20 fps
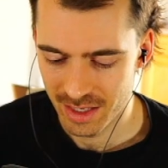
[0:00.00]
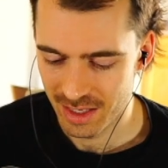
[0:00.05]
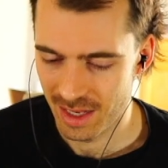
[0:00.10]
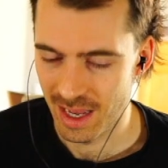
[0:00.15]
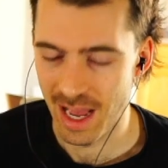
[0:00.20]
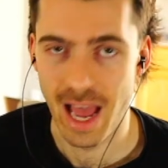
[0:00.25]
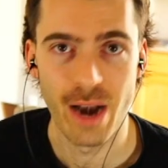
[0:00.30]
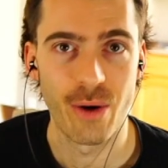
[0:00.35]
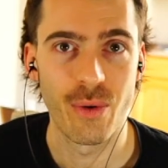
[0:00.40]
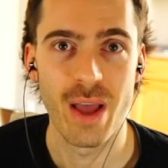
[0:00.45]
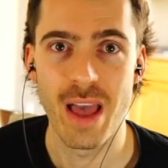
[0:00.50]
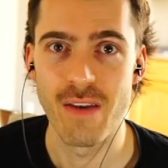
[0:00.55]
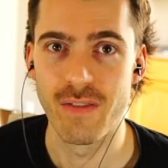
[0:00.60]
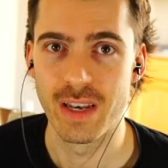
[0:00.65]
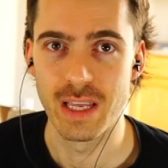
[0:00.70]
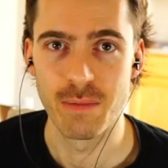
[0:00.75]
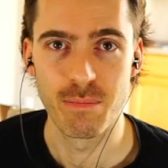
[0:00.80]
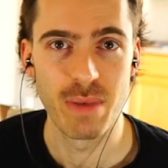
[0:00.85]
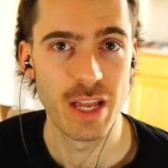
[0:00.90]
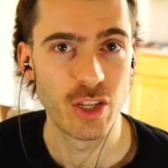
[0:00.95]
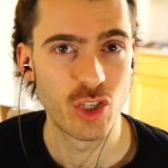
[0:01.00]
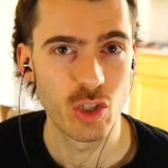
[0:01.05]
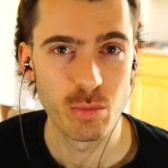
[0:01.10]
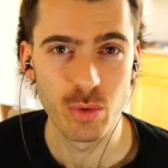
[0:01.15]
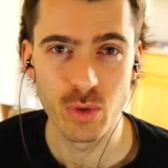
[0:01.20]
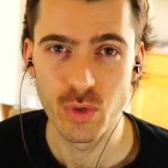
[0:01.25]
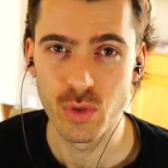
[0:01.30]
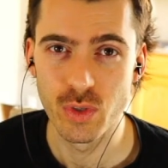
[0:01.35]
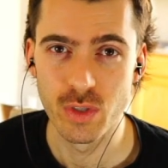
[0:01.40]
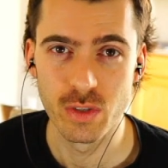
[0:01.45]
I don't have any
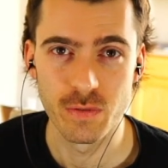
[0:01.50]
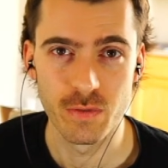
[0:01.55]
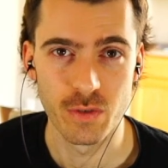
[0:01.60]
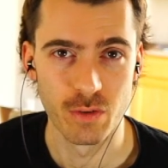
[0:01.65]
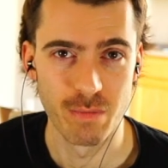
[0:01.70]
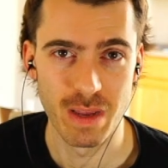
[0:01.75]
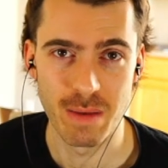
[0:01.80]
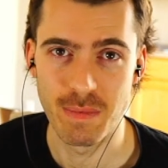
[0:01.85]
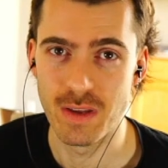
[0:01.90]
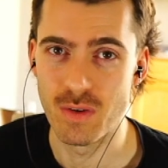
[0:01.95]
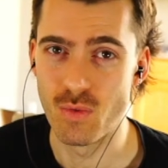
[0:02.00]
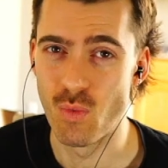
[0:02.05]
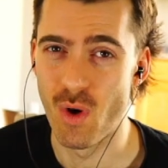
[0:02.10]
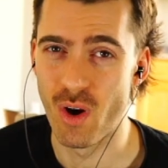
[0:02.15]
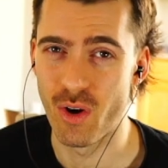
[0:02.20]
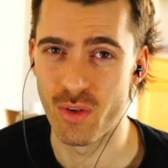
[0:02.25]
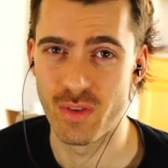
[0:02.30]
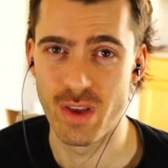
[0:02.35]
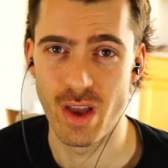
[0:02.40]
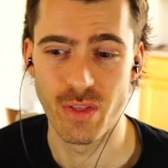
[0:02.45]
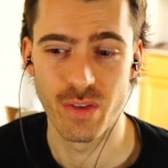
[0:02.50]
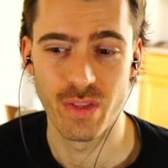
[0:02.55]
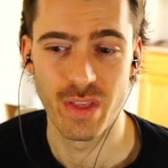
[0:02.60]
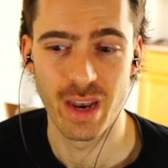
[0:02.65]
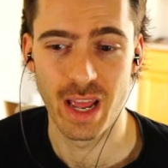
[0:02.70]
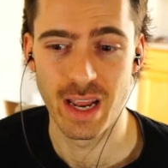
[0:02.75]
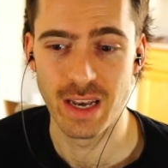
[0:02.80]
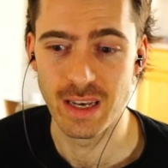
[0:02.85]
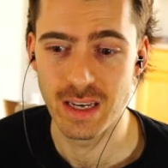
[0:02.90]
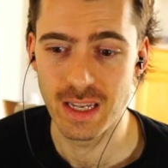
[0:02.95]
pitchables for maybe one or the other that
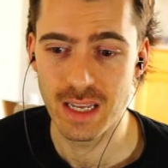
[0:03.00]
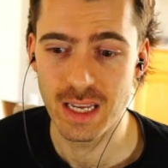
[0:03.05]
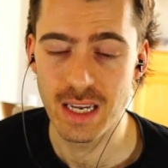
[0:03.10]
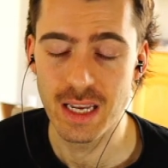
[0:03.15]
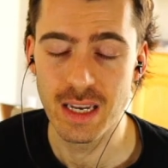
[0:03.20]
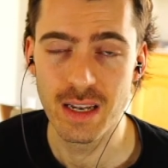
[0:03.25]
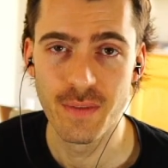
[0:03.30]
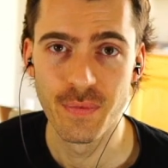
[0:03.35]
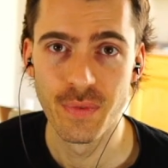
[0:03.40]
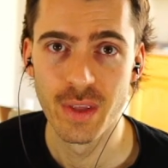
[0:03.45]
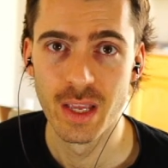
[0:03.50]
I need.